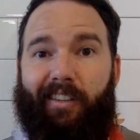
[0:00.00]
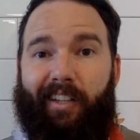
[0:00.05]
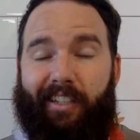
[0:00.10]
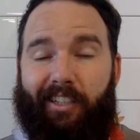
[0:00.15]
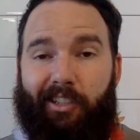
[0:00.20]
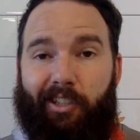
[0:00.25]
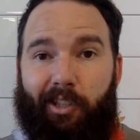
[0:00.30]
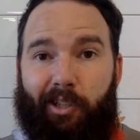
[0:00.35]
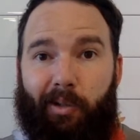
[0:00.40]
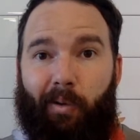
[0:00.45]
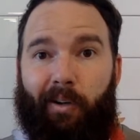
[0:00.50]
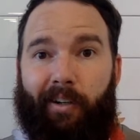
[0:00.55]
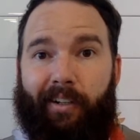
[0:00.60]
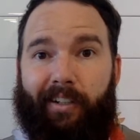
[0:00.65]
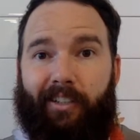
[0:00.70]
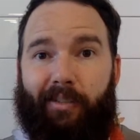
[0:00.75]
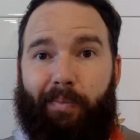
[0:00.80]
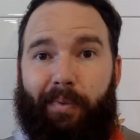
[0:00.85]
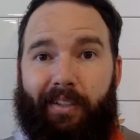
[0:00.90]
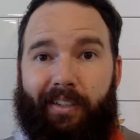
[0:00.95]
like you are
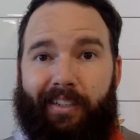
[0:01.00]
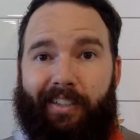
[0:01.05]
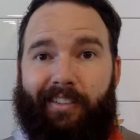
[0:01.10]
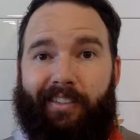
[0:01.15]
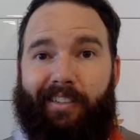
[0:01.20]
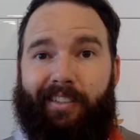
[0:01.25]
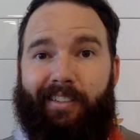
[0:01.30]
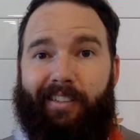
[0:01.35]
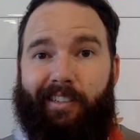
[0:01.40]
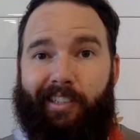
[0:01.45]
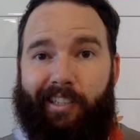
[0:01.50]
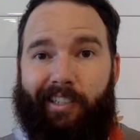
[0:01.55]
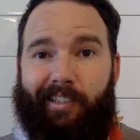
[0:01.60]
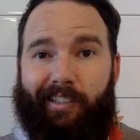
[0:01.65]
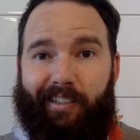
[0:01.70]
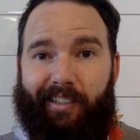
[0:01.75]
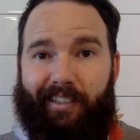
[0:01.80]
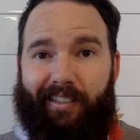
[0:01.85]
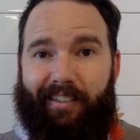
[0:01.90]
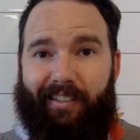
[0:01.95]
experiencing
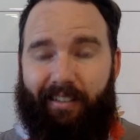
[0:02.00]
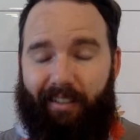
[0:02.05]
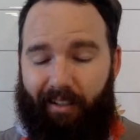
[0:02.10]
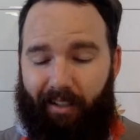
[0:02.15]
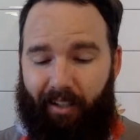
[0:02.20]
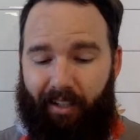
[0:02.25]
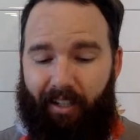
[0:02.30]
Jesus.